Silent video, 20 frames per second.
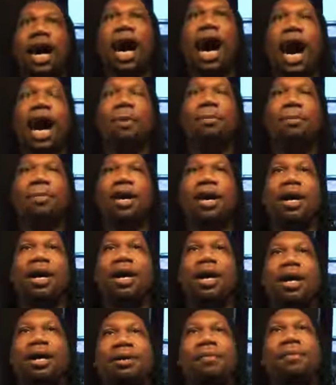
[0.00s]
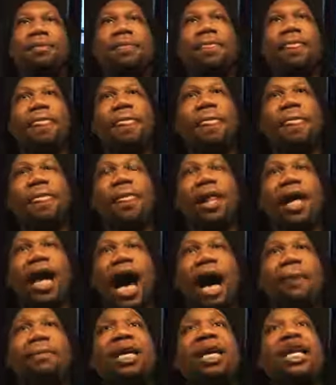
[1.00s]
"I'm a, uh,
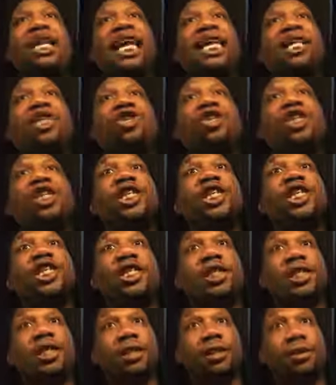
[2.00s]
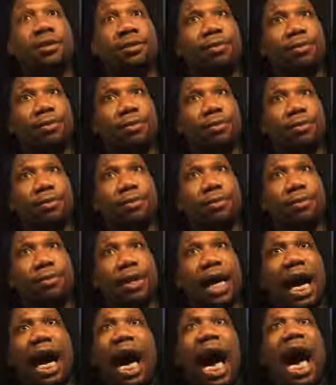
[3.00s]
I'm an electrician.
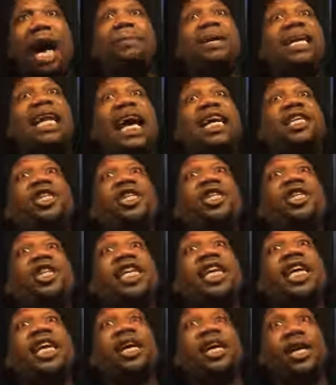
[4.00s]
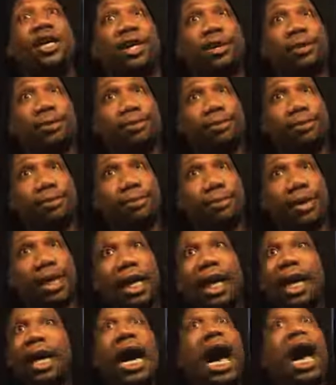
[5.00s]
I, I'm an engineer.
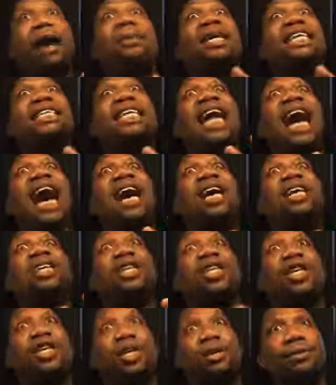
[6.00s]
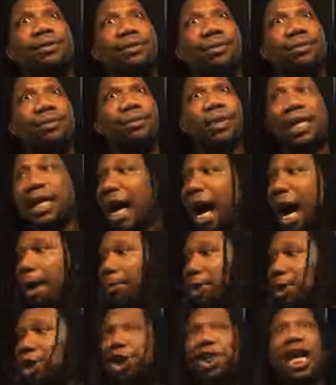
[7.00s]
I'm a doctor.
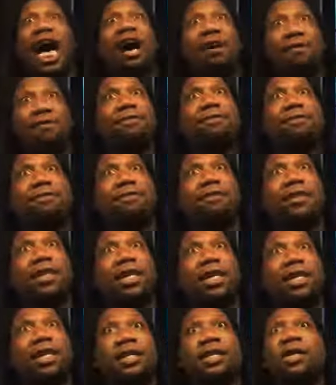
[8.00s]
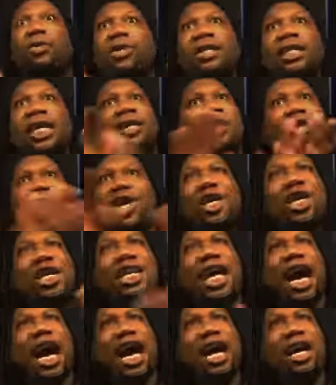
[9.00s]
I'm a chef." Someone says, "No, you're
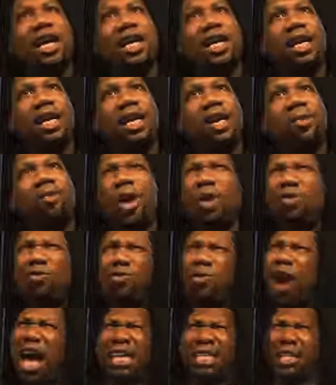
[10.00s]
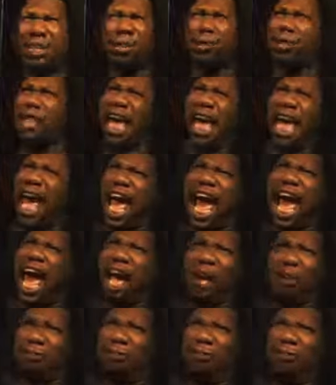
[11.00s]
not." What right do they
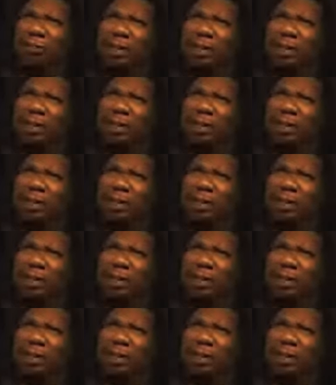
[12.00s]
have?